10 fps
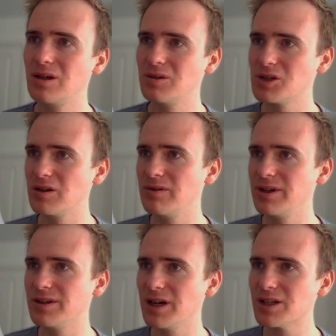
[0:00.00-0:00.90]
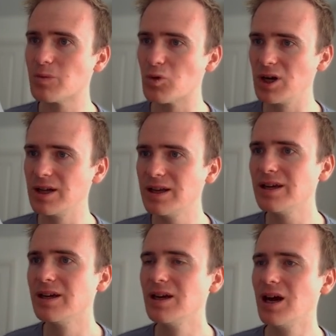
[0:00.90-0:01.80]
which hopefully it does
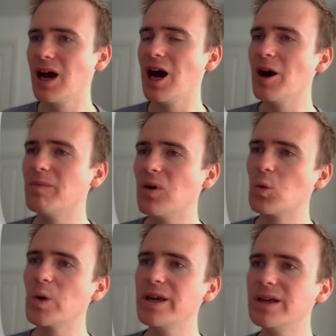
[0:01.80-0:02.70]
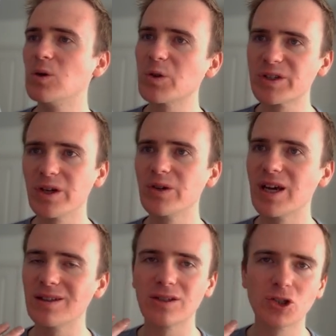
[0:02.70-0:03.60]
brilliantly, um, we also
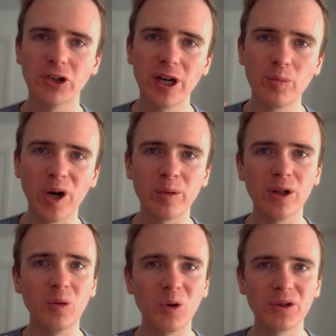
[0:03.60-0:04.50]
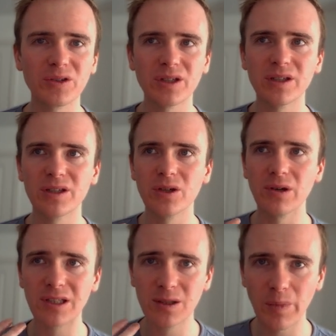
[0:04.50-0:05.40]
get to train Bubble on what to
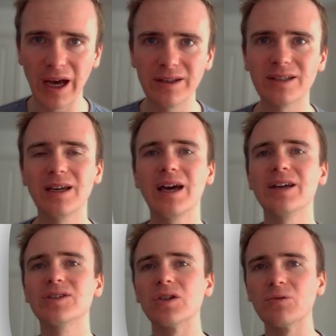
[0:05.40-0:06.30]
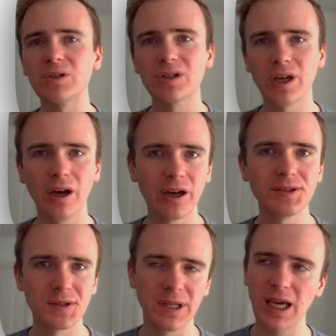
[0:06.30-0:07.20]
expect as the return
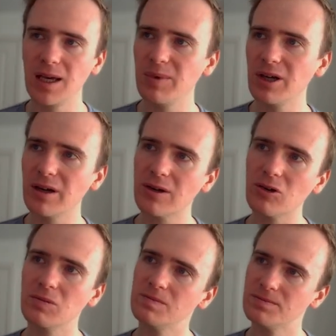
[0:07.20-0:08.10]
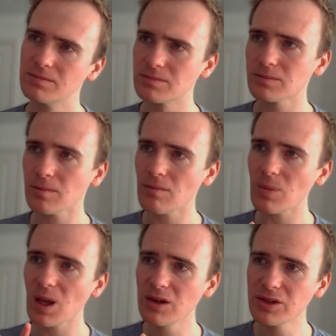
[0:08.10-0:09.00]
to the A P I call.
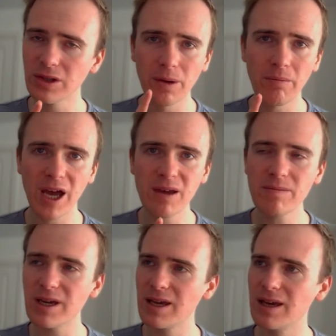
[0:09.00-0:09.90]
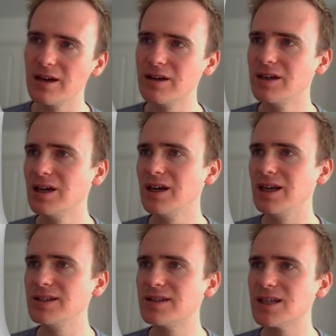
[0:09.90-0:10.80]
So the main bit here
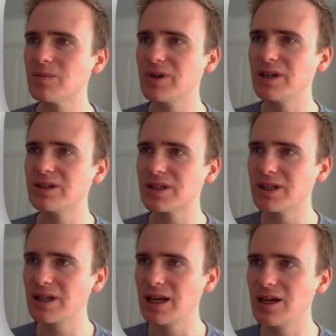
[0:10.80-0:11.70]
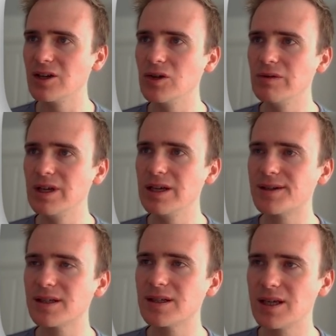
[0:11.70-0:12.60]
is this bit here,
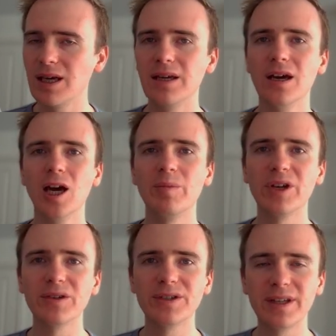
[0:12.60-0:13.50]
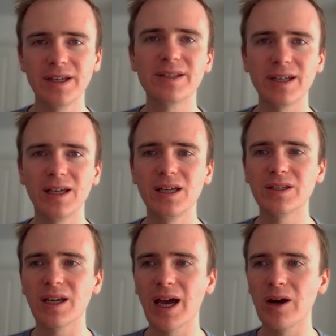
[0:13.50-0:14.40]
unique key, because this
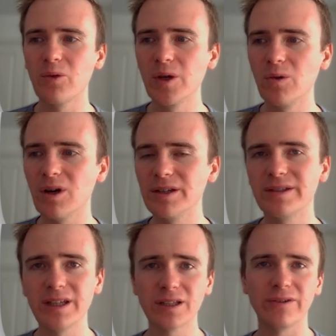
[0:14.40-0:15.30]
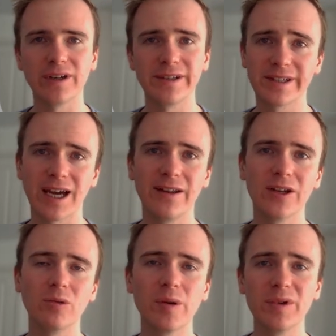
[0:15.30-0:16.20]
is how we will identify this
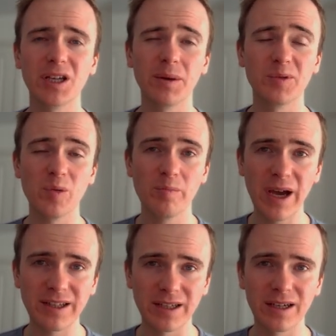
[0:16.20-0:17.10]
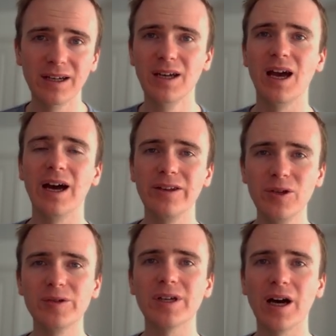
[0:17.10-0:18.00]
calendar when we come to embedding it and
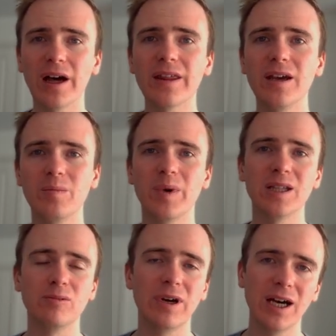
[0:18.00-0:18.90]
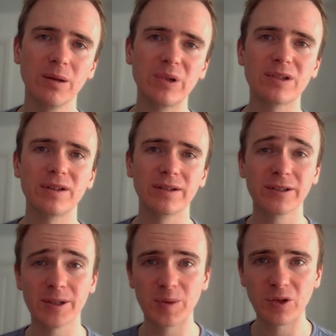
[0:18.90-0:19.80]
using other embeddable elements like the
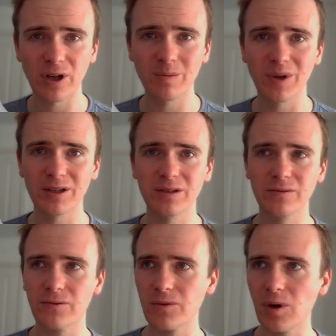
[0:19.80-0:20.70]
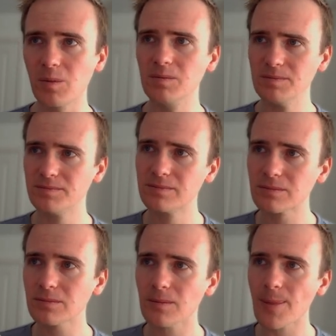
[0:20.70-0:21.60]
subscribe button from
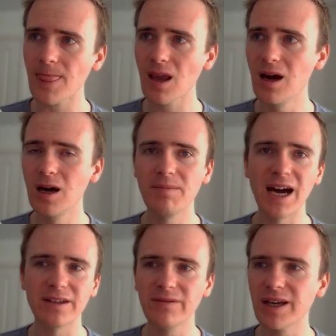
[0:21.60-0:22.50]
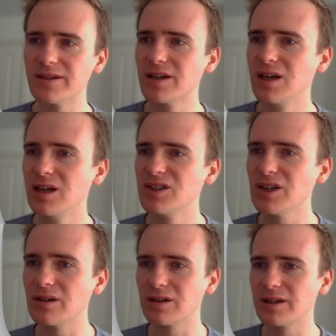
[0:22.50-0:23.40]
Um, AddEvent. So
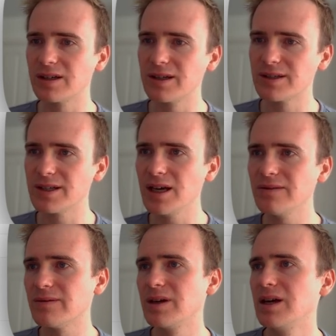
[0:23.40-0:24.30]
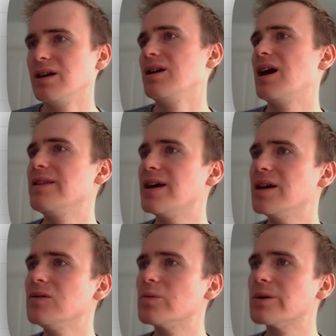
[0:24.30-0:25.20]
I'm going to click save, and
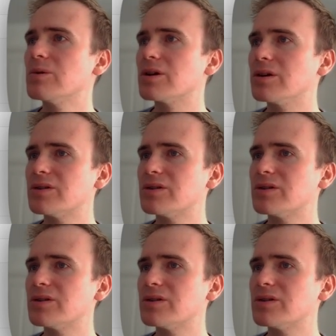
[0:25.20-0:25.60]
then we will go